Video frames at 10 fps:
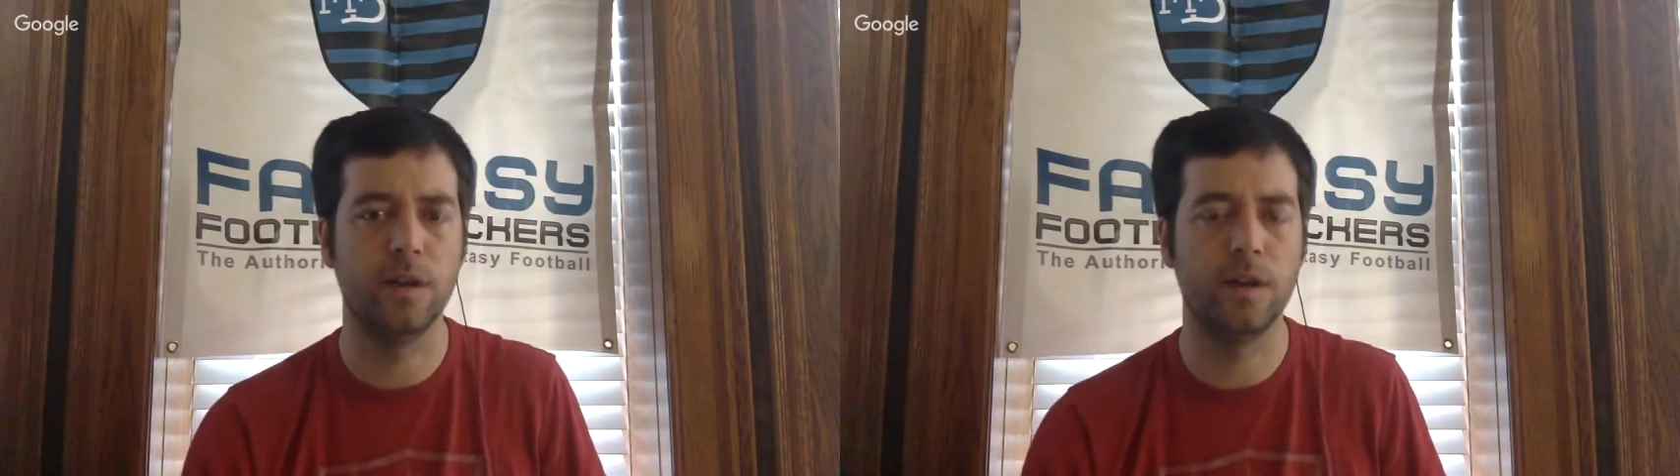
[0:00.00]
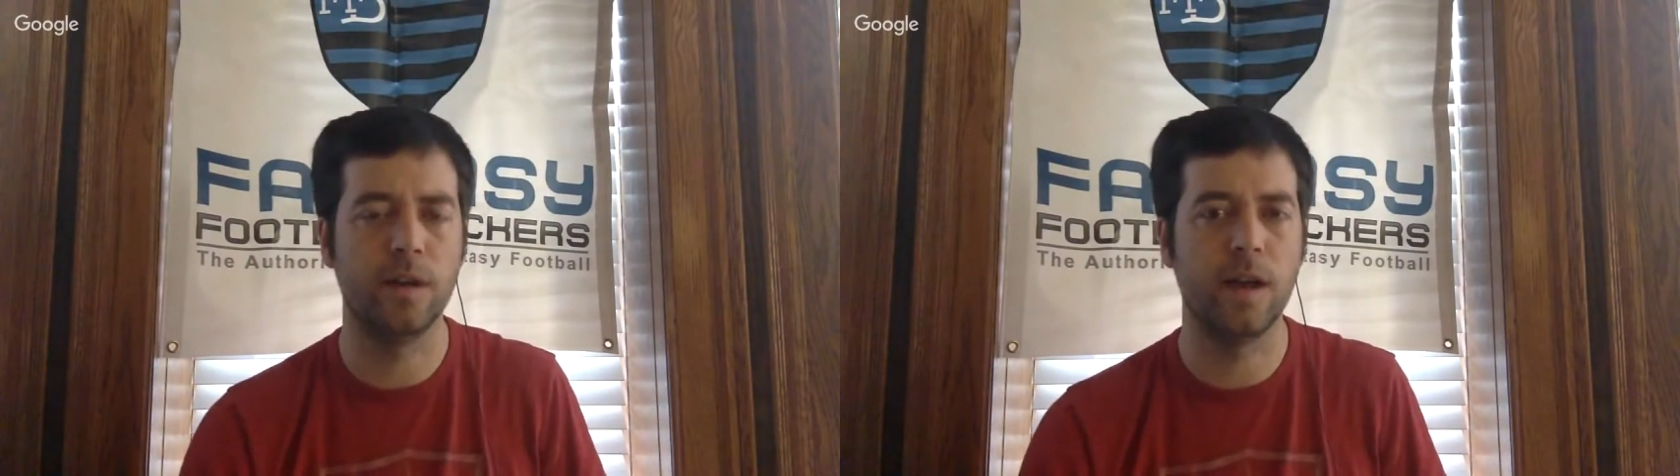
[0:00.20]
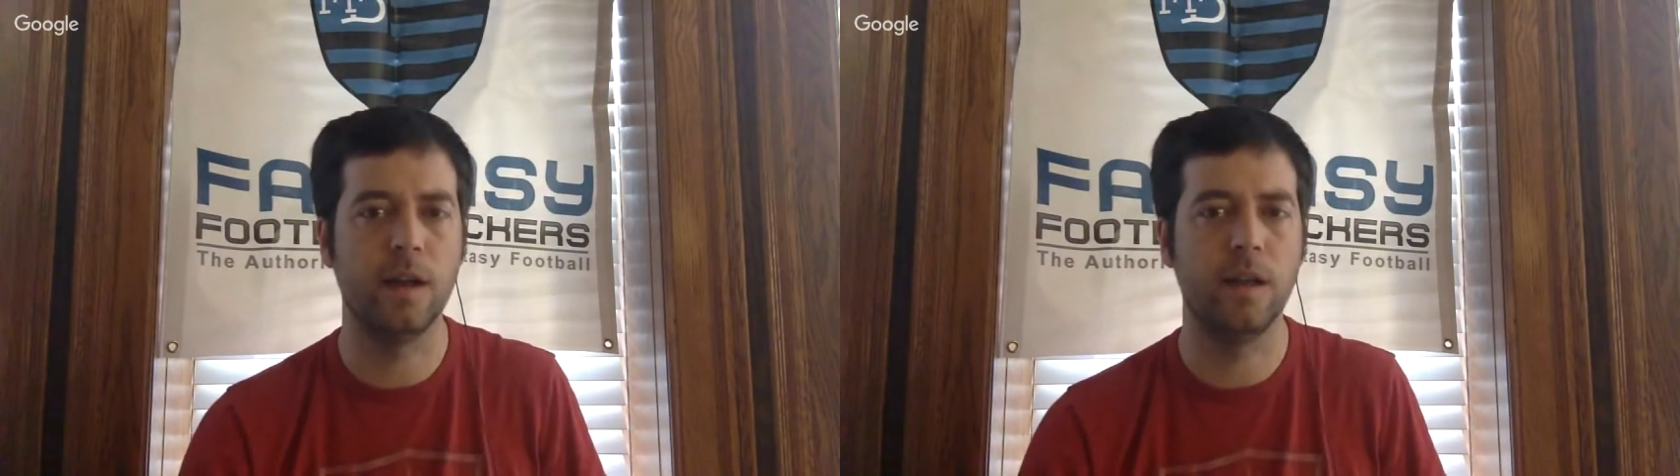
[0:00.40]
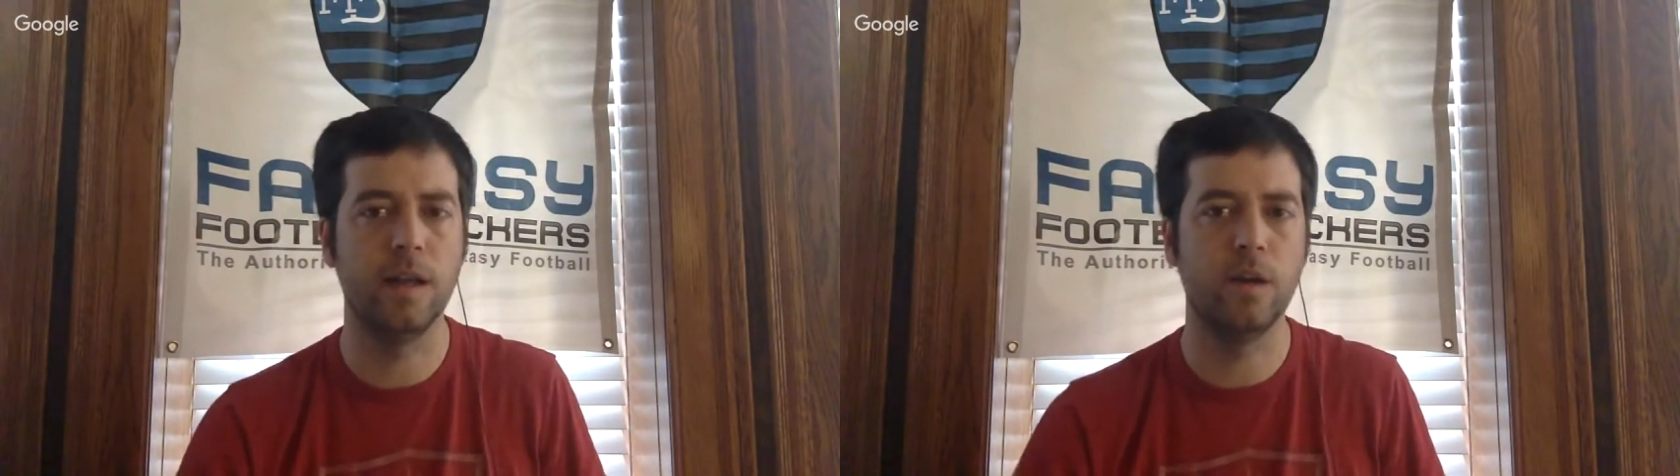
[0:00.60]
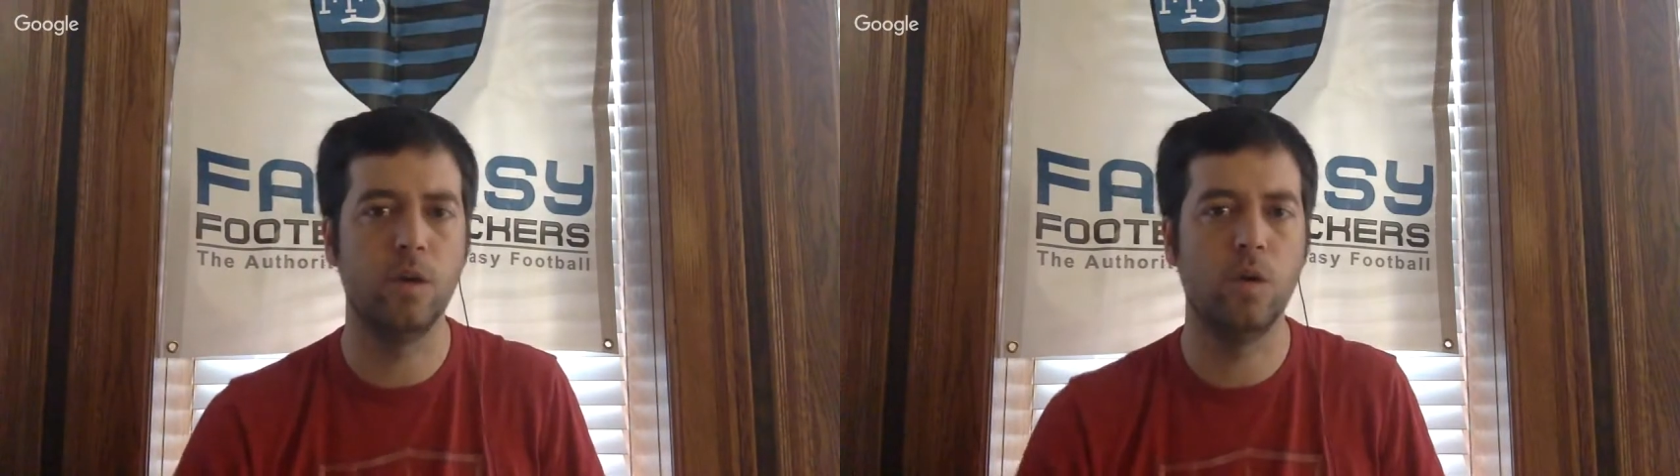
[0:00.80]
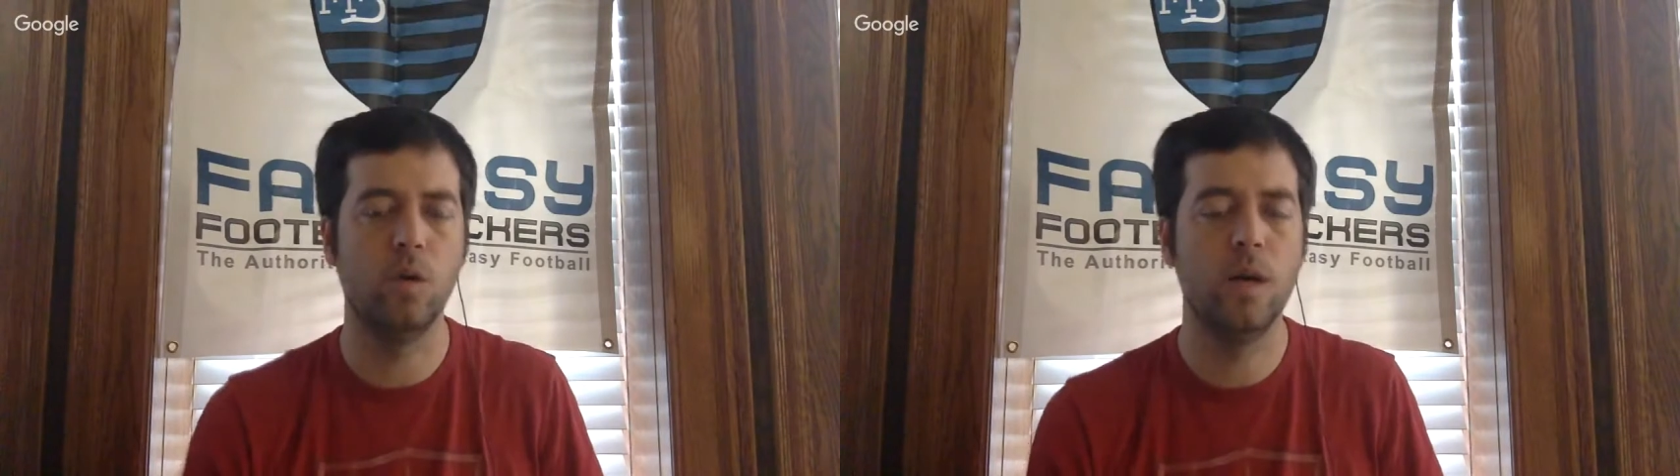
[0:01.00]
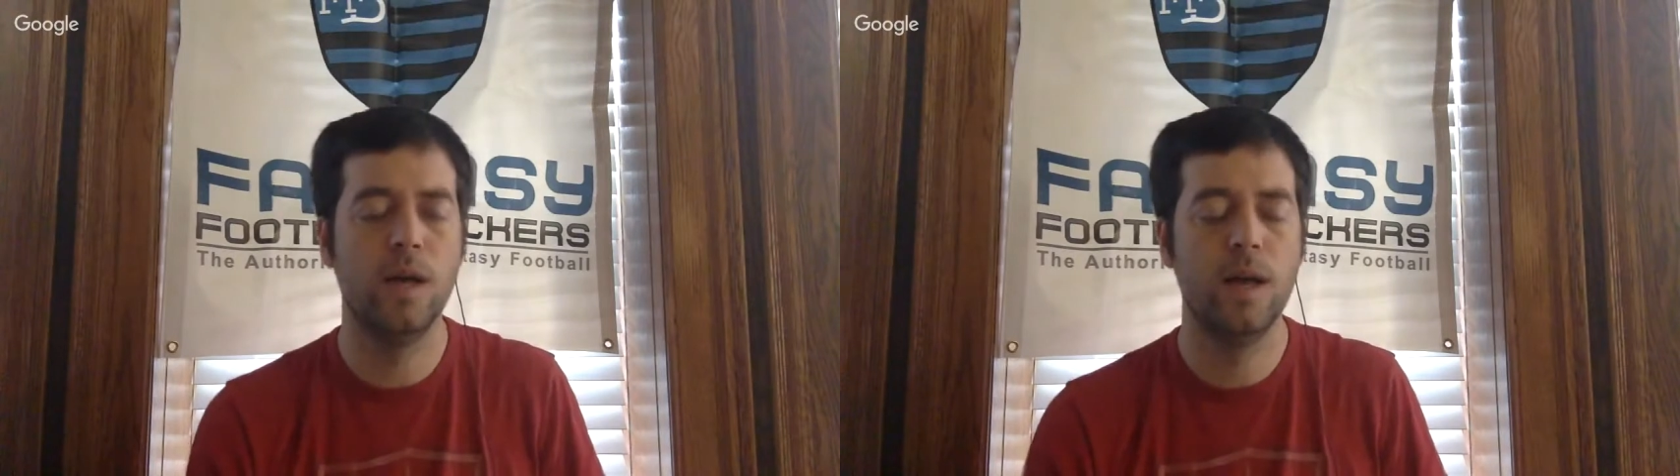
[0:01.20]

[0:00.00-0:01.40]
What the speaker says: and got a late goal.